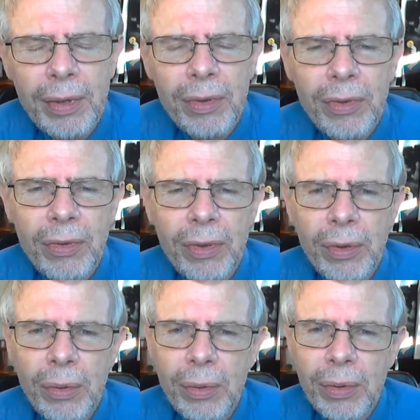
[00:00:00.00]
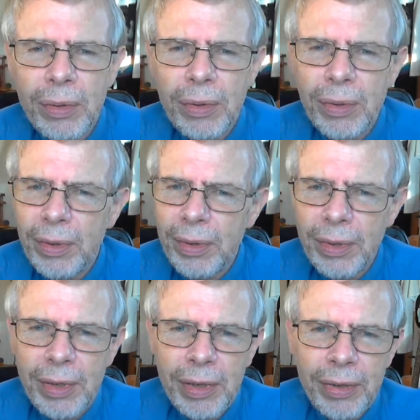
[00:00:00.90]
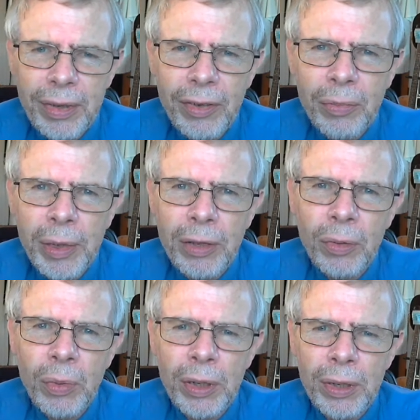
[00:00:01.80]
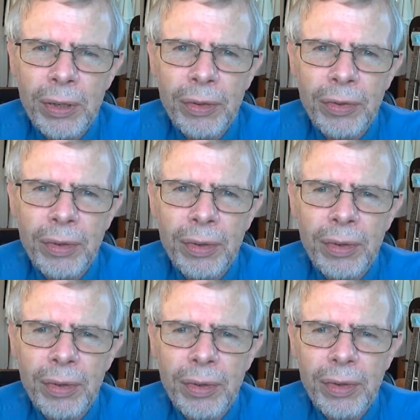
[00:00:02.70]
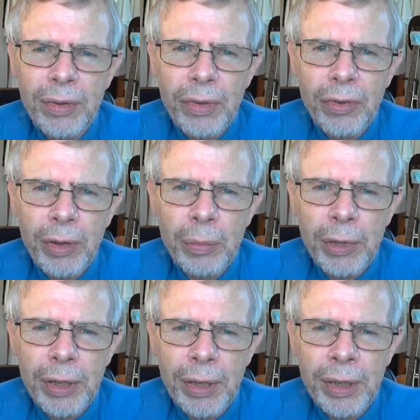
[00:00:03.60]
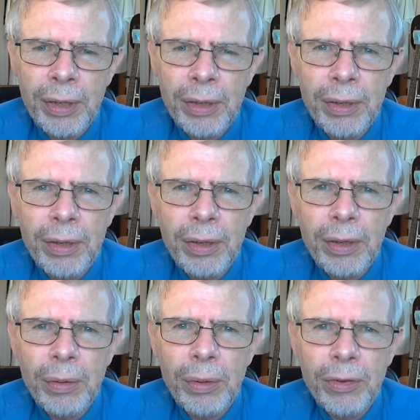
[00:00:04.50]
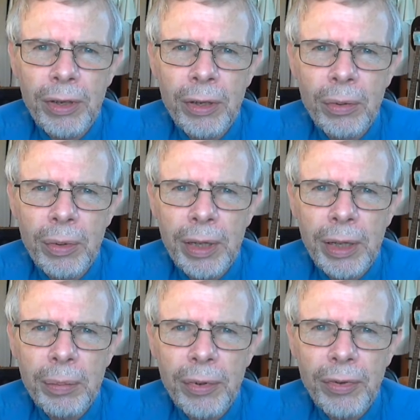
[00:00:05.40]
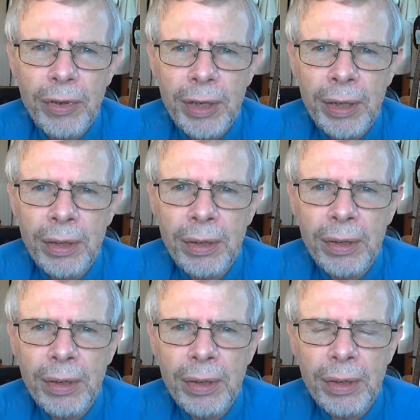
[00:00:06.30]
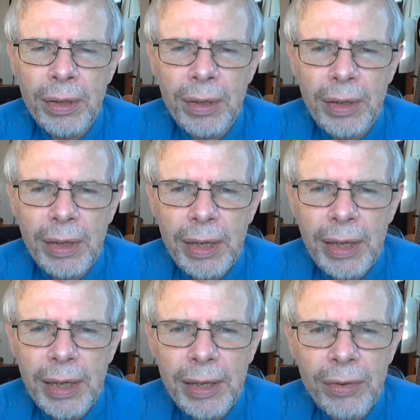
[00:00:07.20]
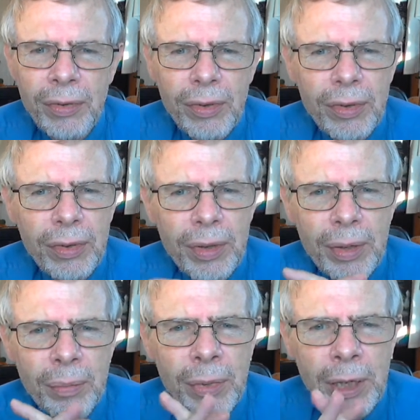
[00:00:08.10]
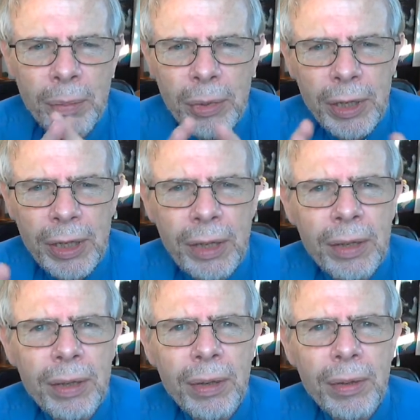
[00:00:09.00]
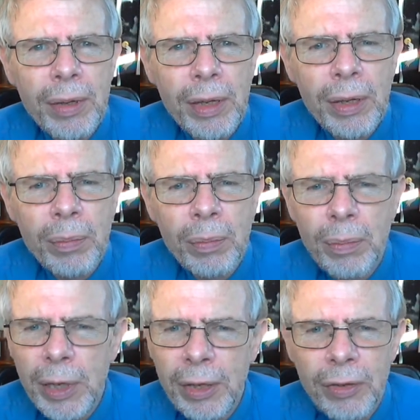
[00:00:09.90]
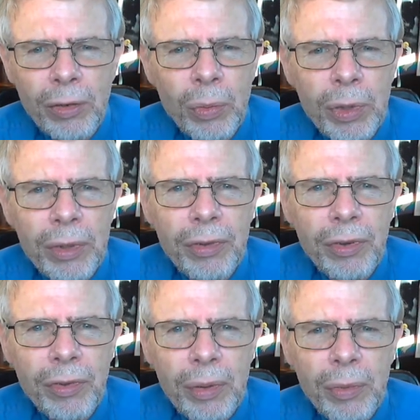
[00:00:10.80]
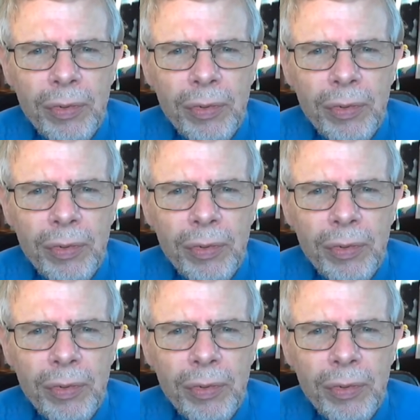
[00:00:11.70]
So this meant the world to somebody who was ill with leprosy. And maybe it means the world to some of